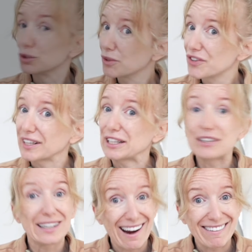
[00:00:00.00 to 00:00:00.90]
one thing that you
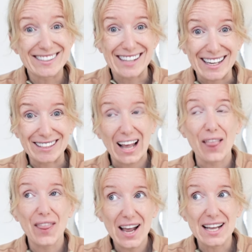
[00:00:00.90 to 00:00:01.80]
can guarantee,
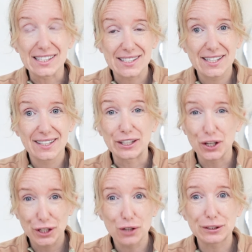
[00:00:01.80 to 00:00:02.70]
and that is, you know
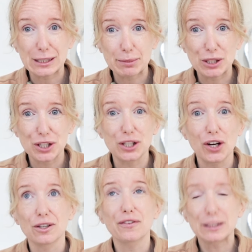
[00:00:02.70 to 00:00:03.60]
the old expression,
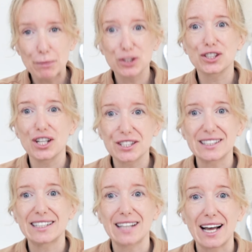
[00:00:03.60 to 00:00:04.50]
nothing's more certain
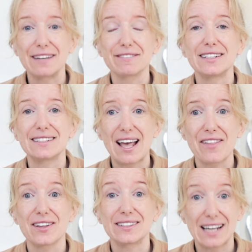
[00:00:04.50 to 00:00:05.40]
in life than
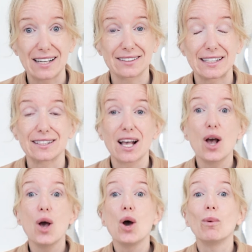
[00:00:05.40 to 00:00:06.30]
death and taxes.
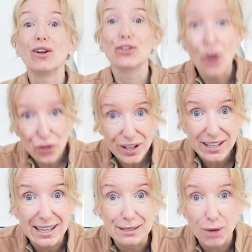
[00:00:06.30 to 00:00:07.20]
Well, nothing
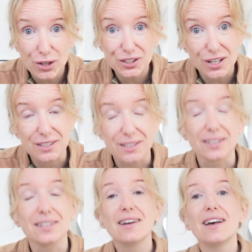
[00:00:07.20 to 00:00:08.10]
is more
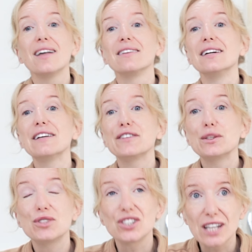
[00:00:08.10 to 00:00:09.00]
certain than if
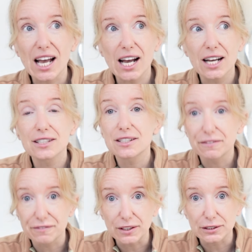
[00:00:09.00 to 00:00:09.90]
you start to
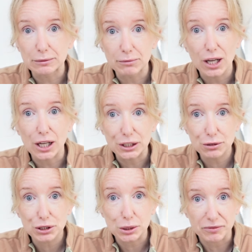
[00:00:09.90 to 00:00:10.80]
film a
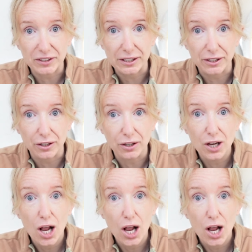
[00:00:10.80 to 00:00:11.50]
YouTube video,